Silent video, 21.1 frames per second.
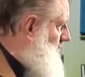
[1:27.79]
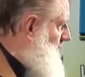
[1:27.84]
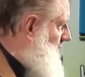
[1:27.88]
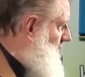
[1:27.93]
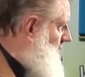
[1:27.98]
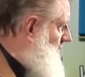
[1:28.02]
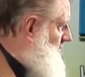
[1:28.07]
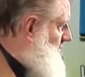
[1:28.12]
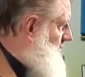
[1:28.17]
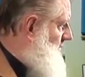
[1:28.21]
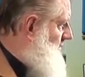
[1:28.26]

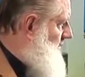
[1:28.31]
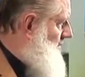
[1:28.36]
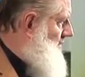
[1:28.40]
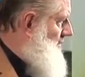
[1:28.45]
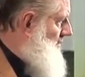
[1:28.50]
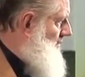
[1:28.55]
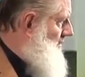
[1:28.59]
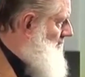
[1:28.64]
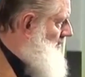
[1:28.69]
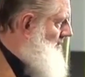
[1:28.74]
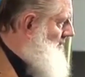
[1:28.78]
because
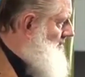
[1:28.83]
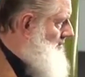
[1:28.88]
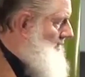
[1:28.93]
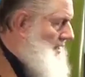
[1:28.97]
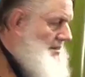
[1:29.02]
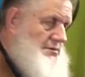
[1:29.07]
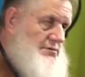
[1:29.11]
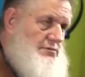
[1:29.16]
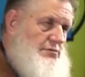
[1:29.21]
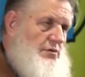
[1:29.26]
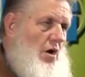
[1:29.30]

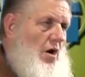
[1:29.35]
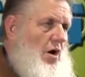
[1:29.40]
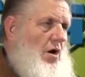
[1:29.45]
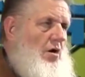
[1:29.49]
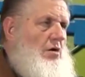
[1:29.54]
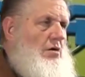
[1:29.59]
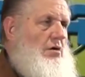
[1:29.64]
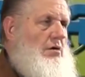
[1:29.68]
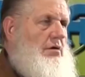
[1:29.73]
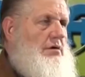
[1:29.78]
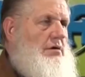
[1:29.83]
that's
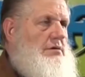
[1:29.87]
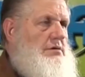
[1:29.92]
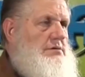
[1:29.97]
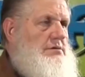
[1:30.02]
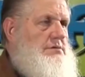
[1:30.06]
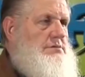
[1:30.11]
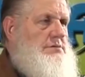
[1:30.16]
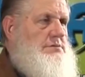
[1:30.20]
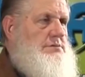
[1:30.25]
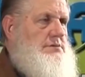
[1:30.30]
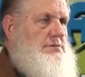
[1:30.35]
wrong,
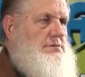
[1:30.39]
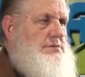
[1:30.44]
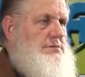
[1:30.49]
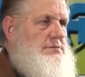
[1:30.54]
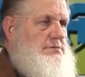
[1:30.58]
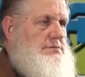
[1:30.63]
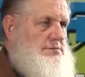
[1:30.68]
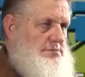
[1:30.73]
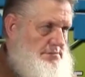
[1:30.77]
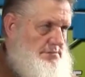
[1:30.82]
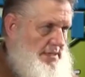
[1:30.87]

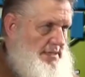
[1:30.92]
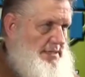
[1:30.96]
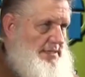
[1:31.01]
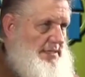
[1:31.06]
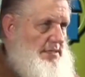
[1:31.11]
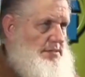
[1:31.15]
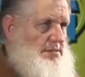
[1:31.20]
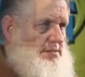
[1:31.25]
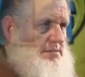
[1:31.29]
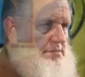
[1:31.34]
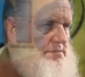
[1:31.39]
isn't
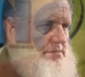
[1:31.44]
it?